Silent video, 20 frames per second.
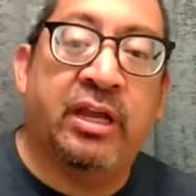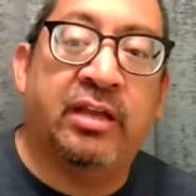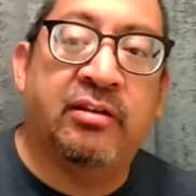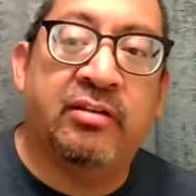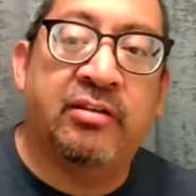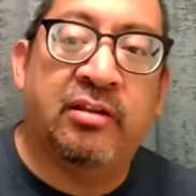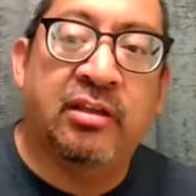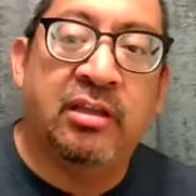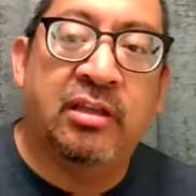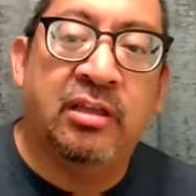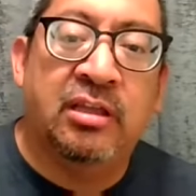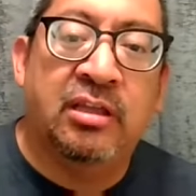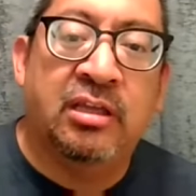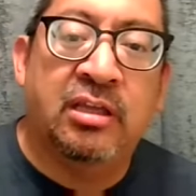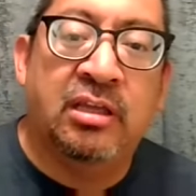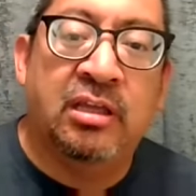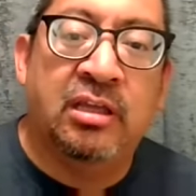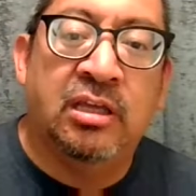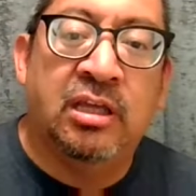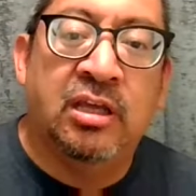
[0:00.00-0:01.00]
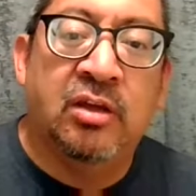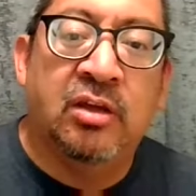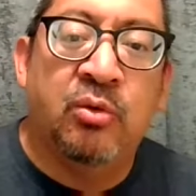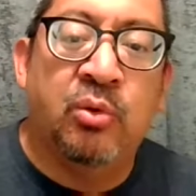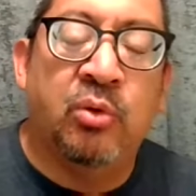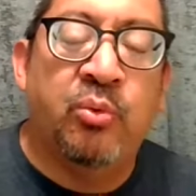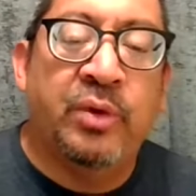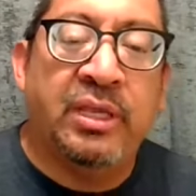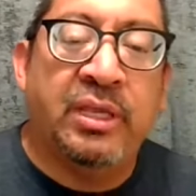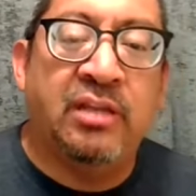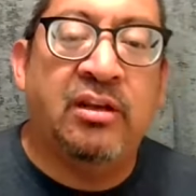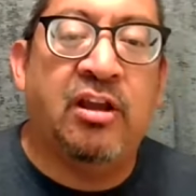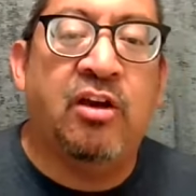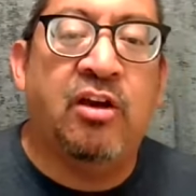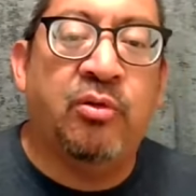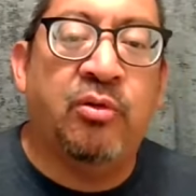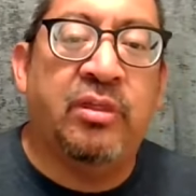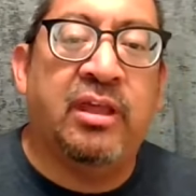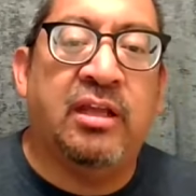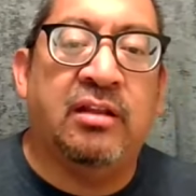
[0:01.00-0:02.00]
it, well, we
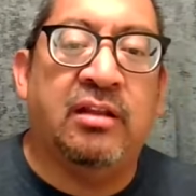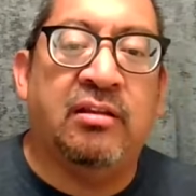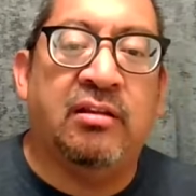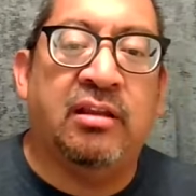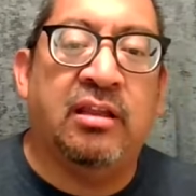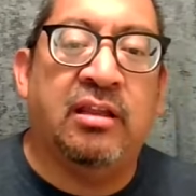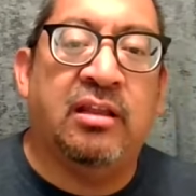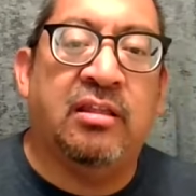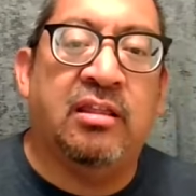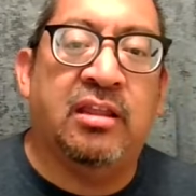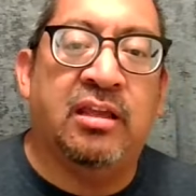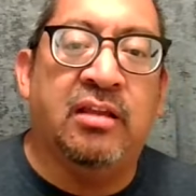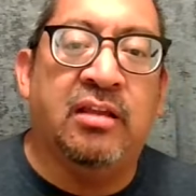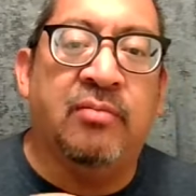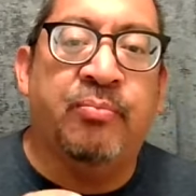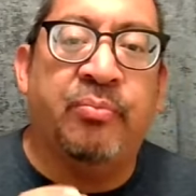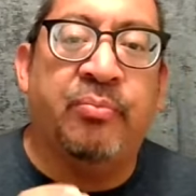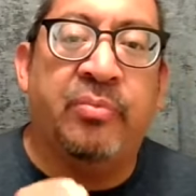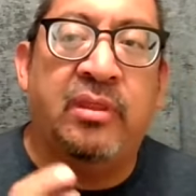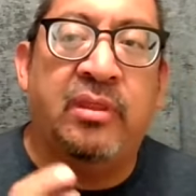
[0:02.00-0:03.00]
know that the